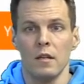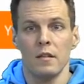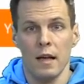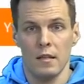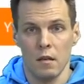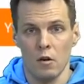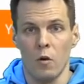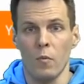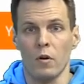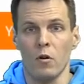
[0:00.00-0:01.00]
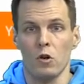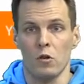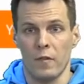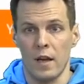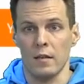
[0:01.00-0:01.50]
that's a common cause
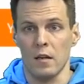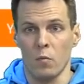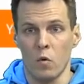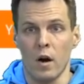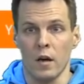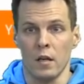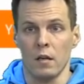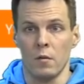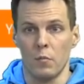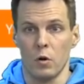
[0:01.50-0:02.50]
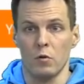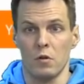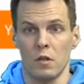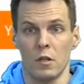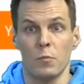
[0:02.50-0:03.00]
of X and Y
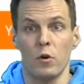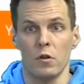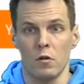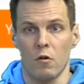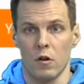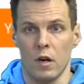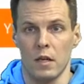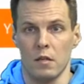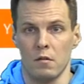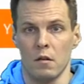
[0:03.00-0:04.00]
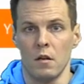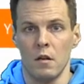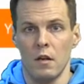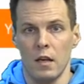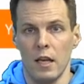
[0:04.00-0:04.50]
producing a spurious correlation.
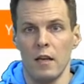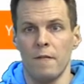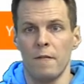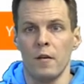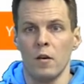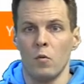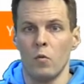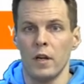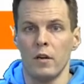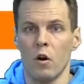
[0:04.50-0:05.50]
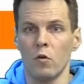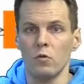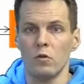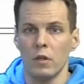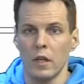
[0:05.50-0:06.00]
If we
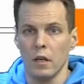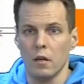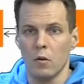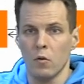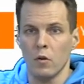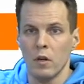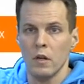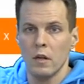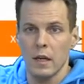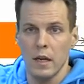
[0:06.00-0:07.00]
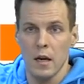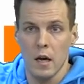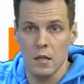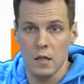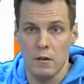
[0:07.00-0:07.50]
don't include
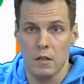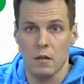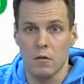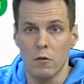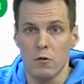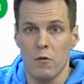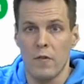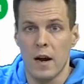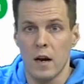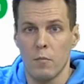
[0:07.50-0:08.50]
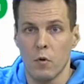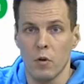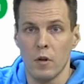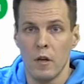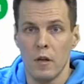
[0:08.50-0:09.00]
industry as a control
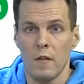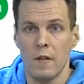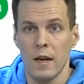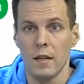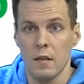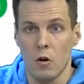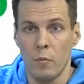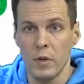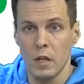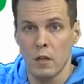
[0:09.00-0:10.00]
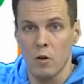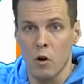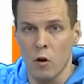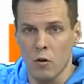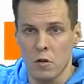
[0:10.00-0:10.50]
variable, then it's an omitted
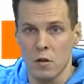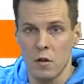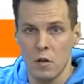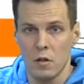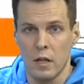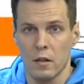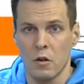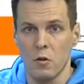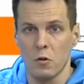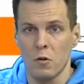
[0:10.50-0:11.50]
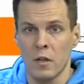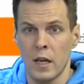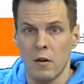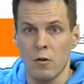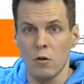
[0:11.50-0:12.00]
cause that goes to the
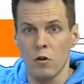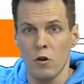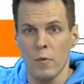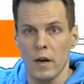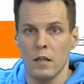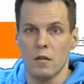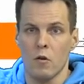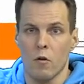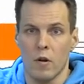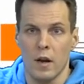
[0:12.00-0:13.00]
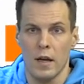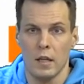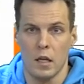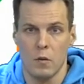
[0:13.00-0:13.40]
error term and it's correlated